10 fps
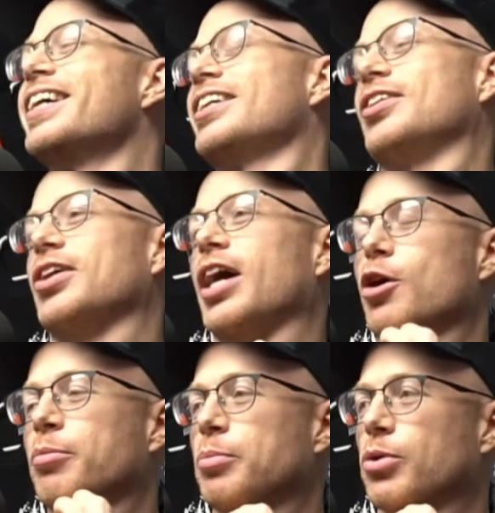Dude, I
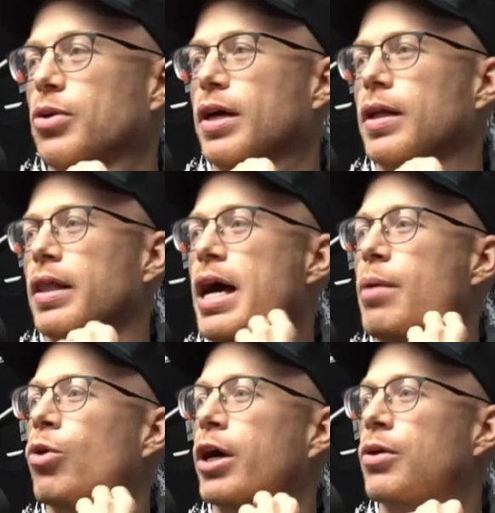remember
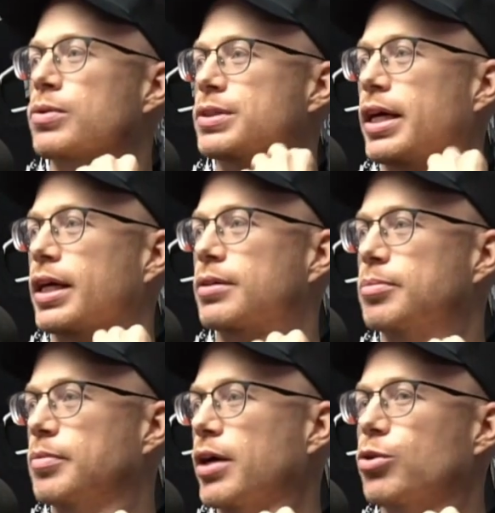LimeWire was like,
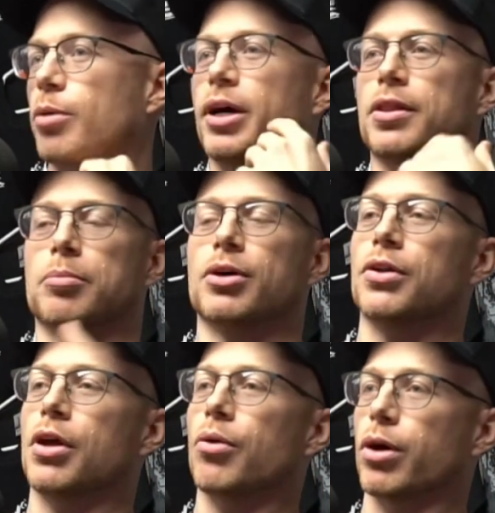I grew up out in the middle of
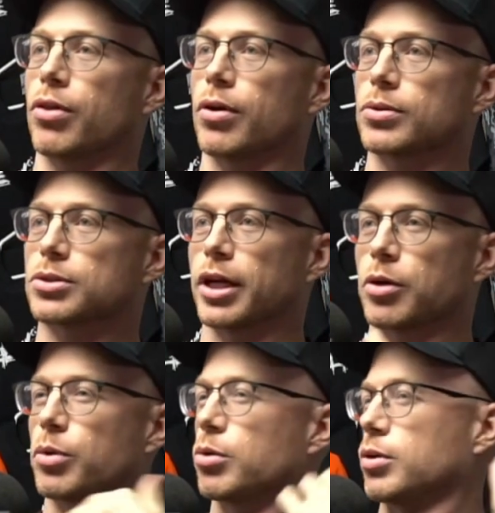nowhere though, so like we were.